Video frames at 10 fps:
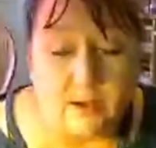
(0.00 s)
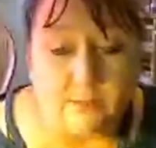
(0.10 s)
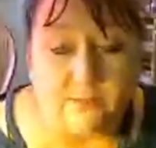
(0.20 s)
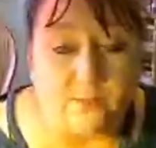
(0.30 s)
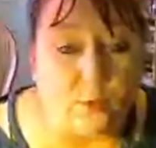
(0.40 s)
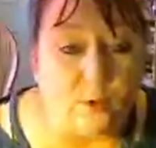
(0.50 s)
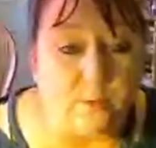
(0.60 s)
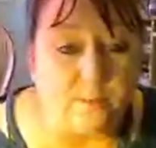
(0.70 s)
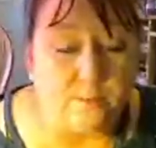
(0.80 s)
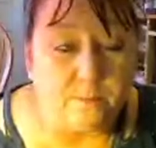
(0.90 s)

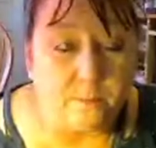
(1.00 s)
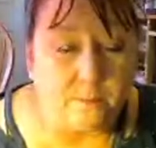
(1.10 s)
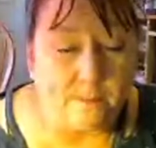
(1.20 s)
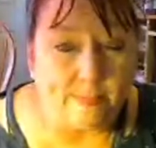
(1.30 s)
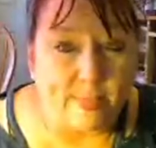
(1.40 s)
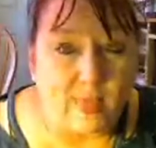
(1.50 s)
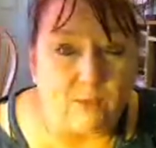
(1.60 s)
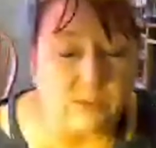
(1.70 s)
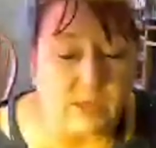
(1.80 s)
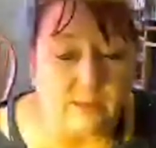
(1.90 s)
Before,
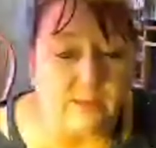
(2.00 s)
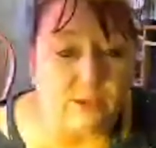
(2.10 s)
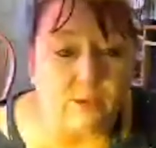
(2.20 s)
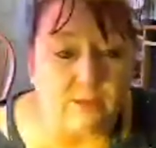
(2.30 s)
I'm still